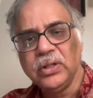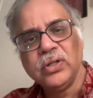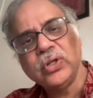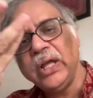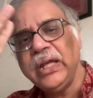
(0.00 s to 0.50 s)

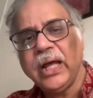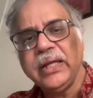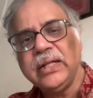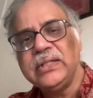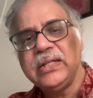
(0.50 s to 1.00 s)
So I
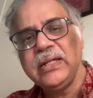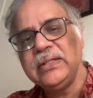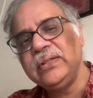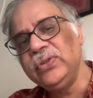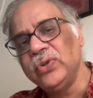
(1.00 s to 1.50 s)
can change
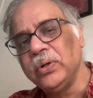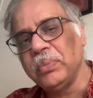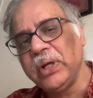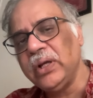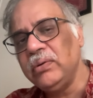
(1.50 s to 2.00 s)
a theorem,
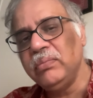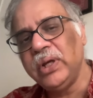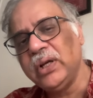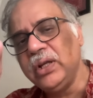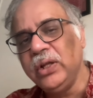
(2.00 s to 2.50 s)
I can
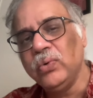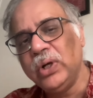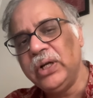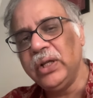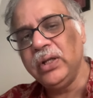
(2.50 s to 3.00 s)
make an
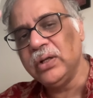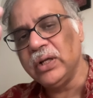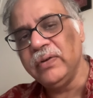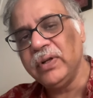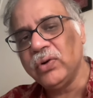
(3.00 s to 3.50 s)
inequality in a
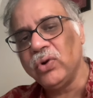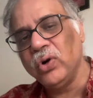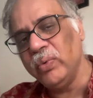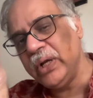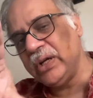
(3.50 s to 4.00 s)
given
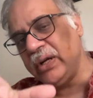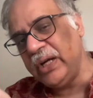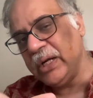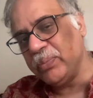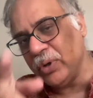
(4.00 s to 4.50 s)
wrong way and
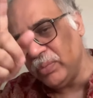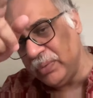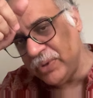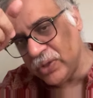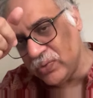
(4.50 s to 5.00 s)
create a
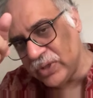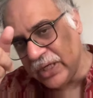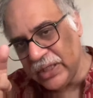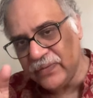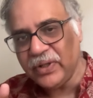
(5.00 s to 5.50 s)
problem just to
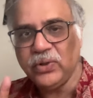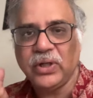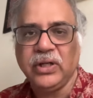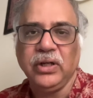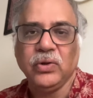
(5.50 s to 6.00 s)
satisfy
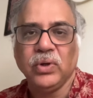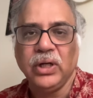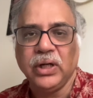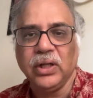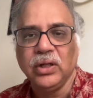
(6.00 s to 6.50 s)
that
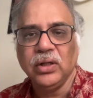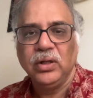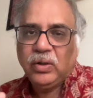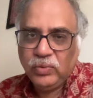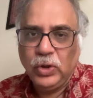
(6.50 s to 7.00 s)
inequality.
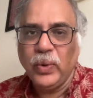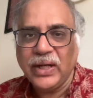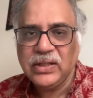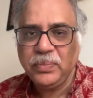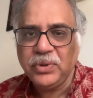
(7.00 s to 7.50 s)
Will you
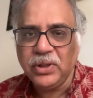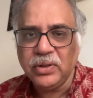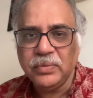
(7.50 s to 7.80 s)
accept it?